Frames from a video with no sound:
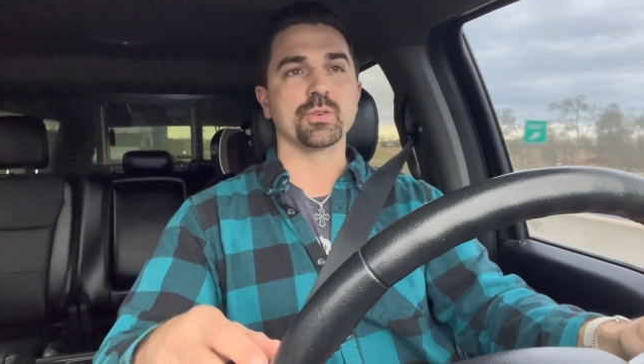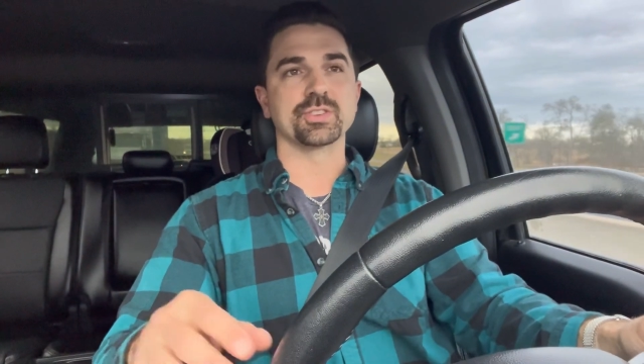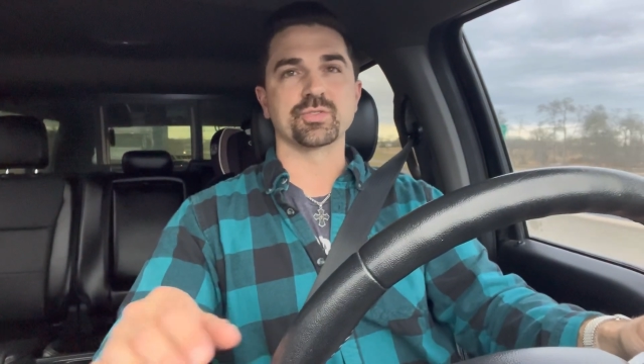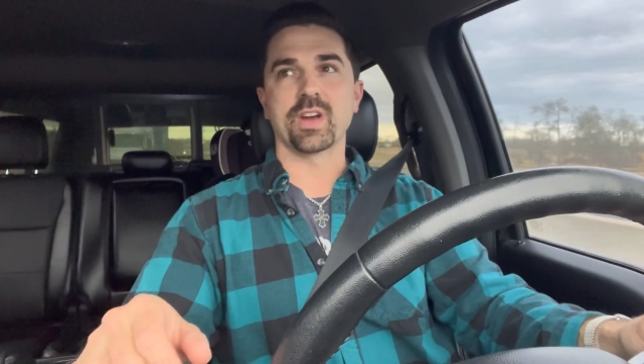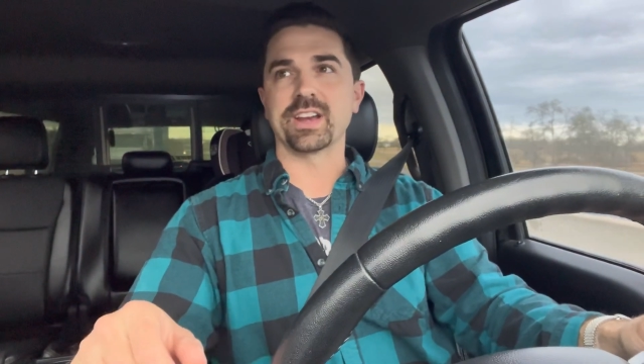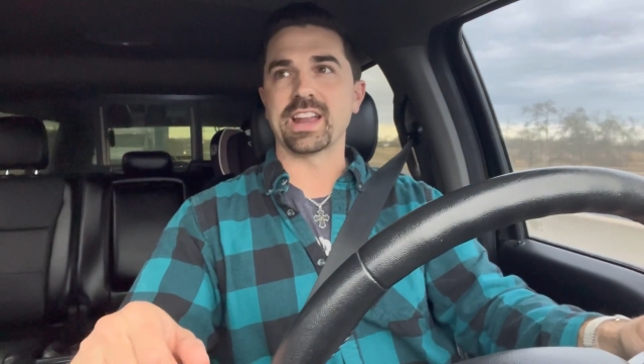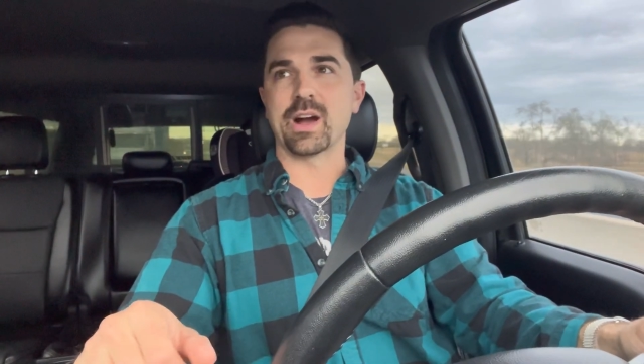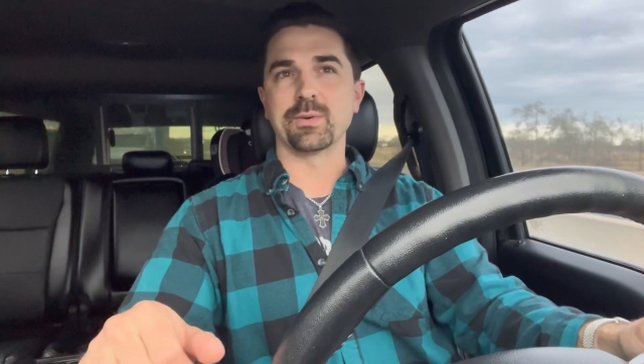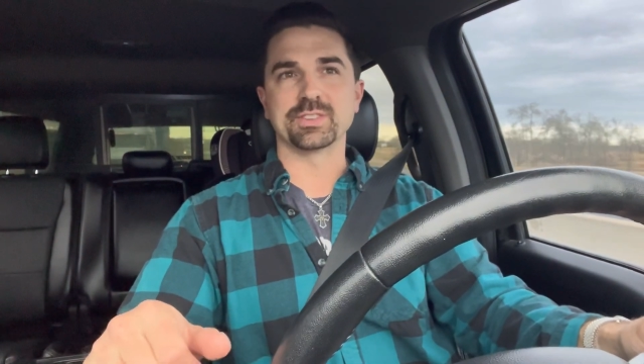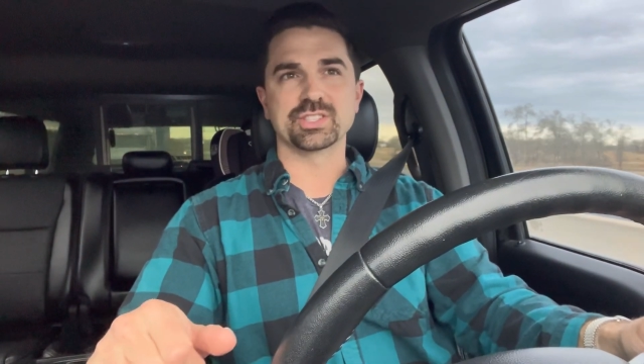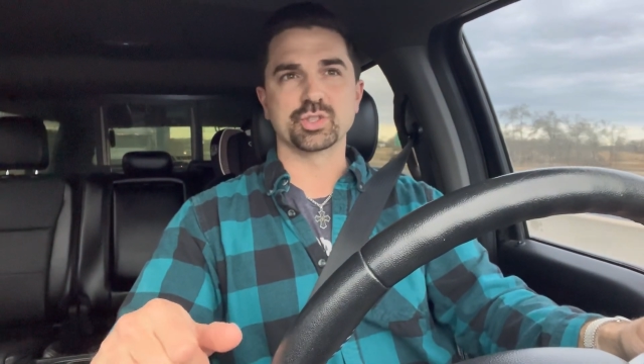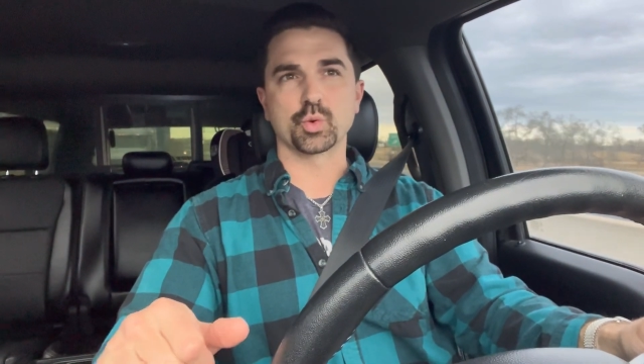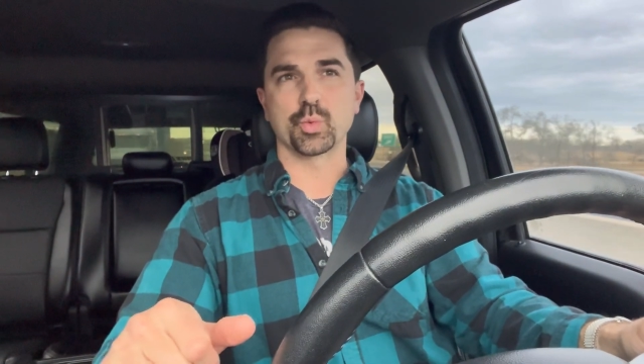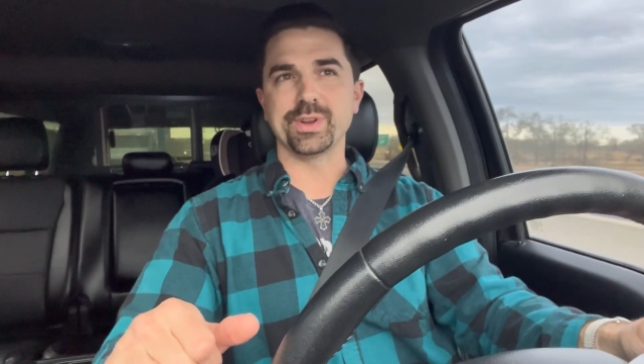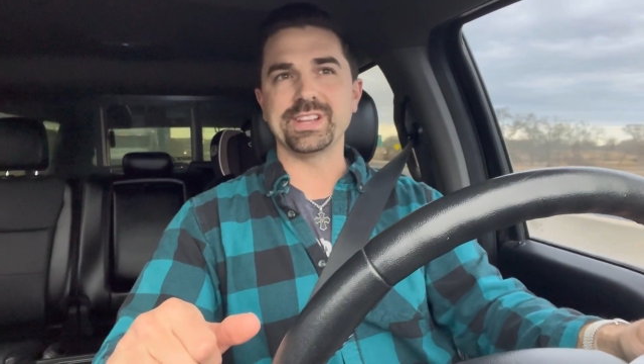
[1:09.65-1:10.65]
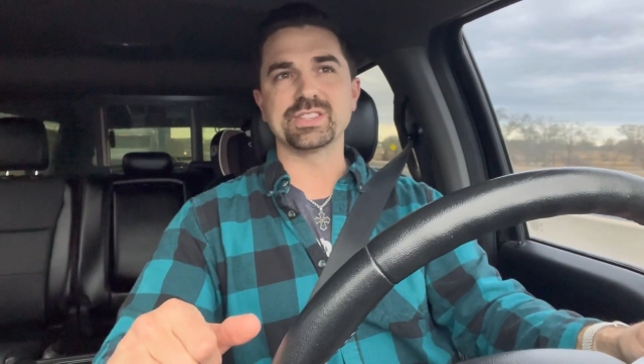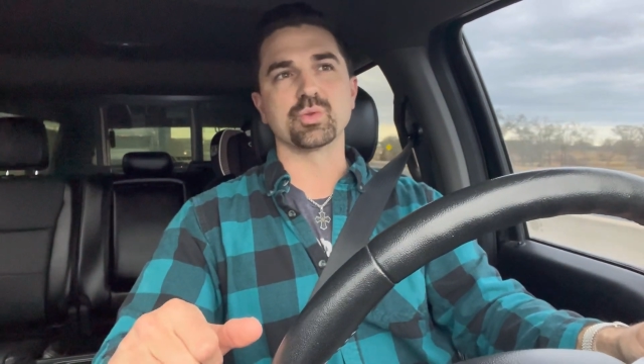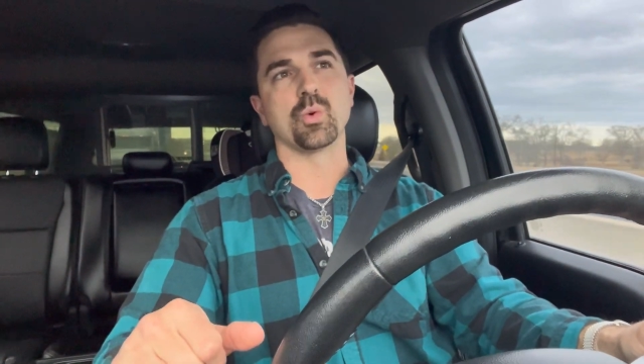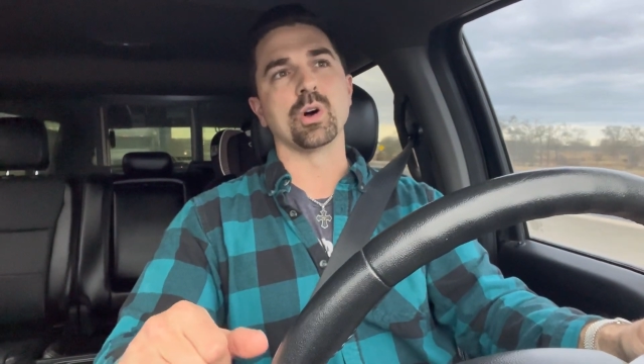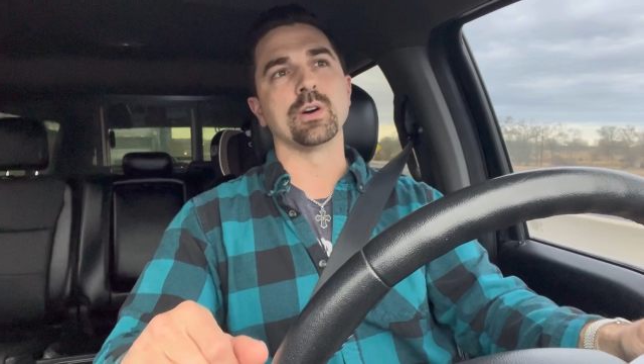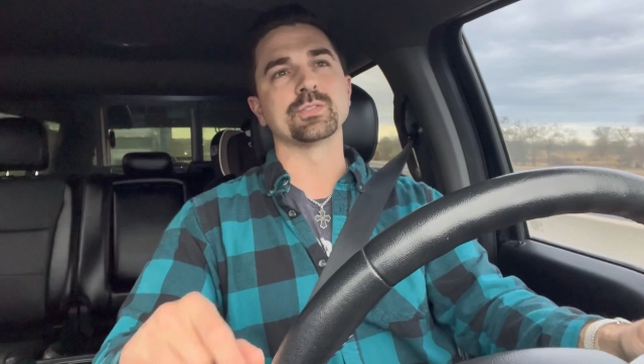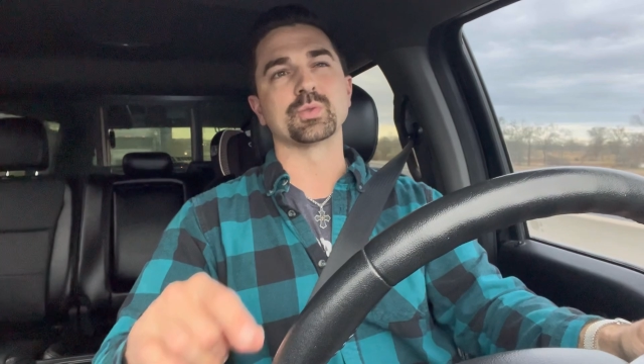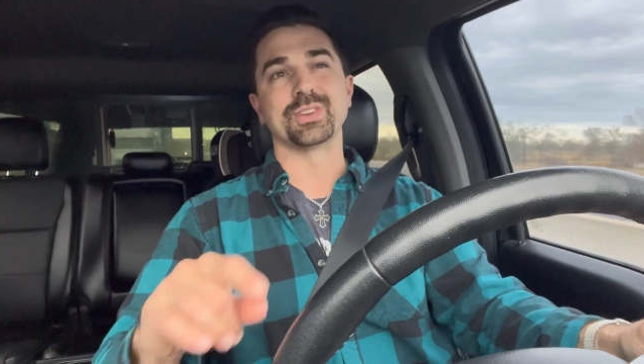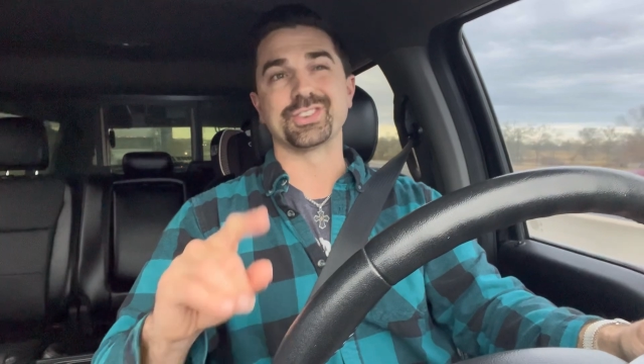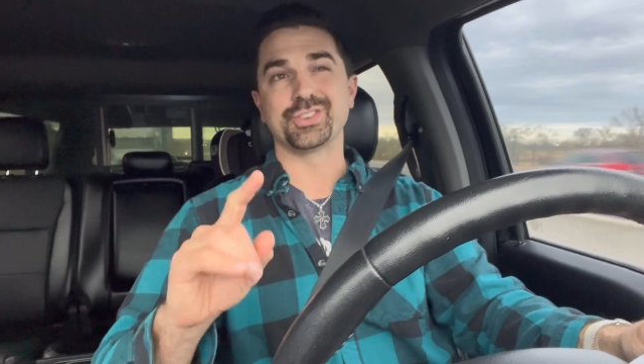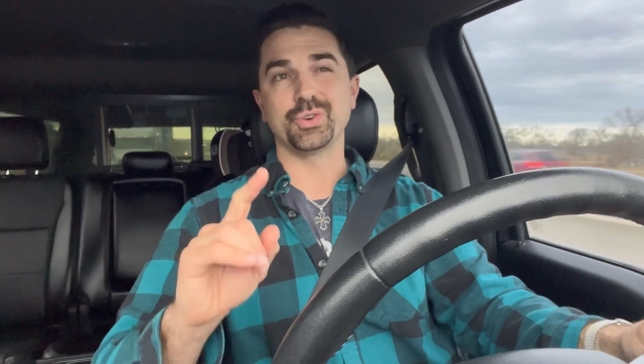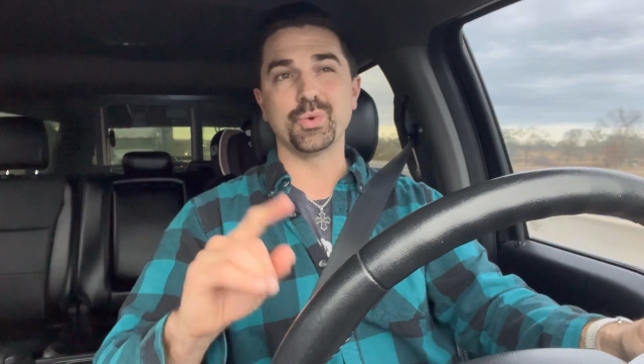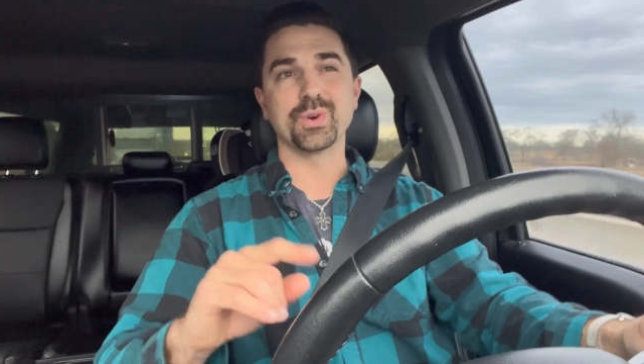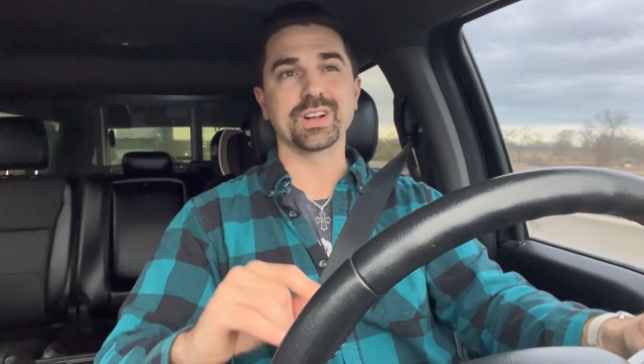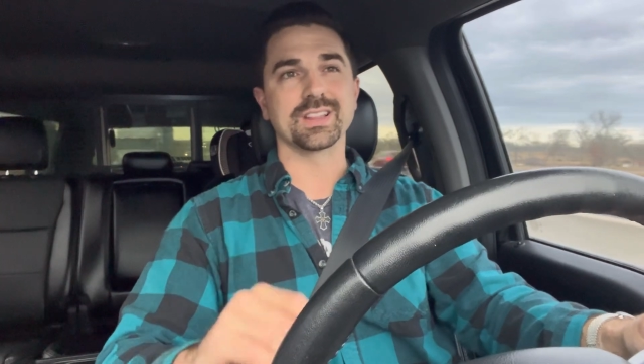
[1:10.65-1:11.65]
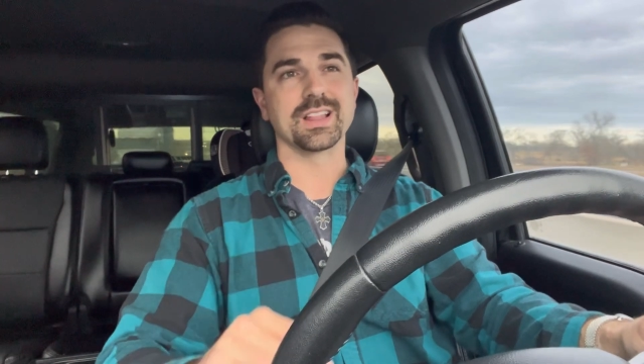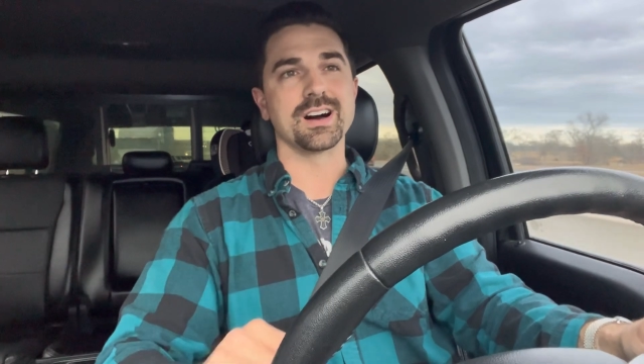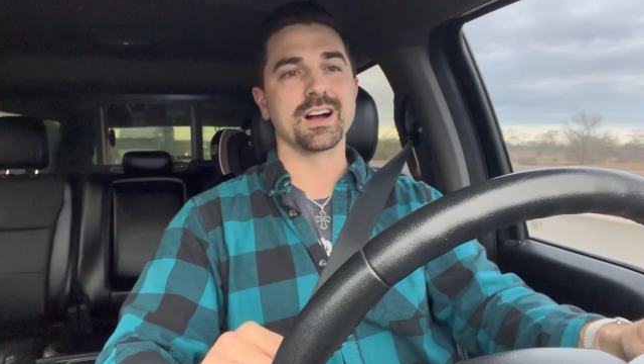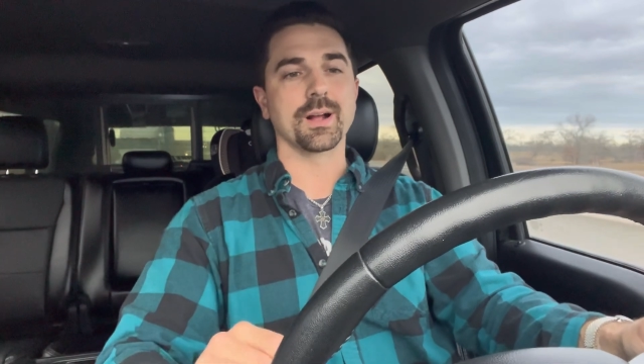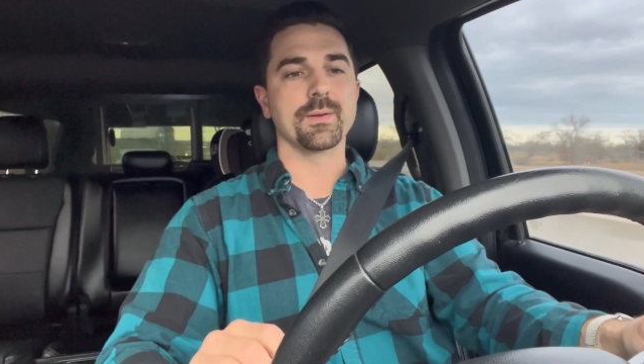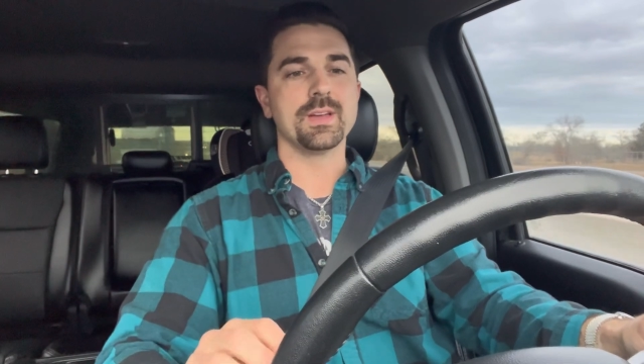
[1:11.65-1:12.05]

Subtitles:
because right now it's 3:12, so at 2 o'clock,